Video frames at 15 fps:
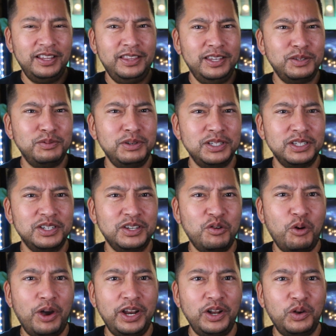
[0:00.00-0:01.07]
This one's
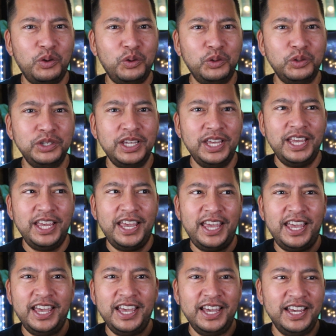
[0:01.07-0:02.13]
quite old
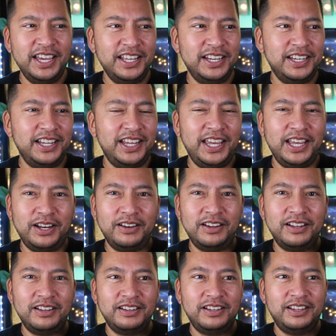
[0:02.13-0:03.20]
and it
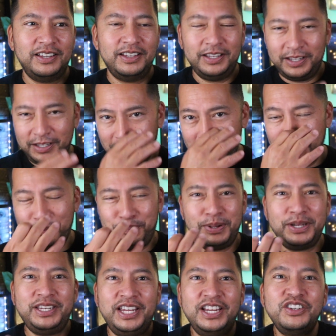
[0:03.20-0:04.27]
could
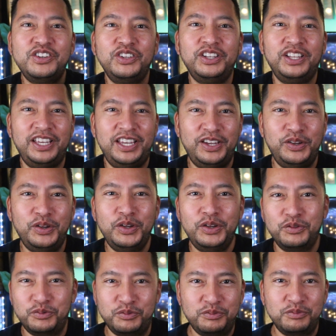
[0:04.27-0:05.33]
potentially
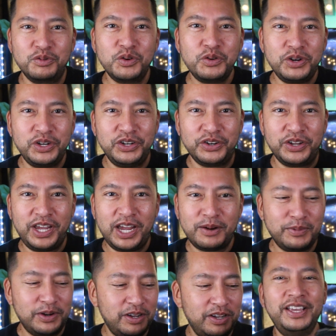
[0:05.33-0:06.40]
ruin your
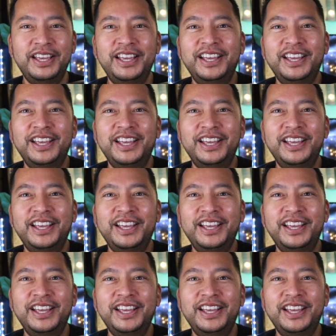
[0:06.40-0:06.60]
camera.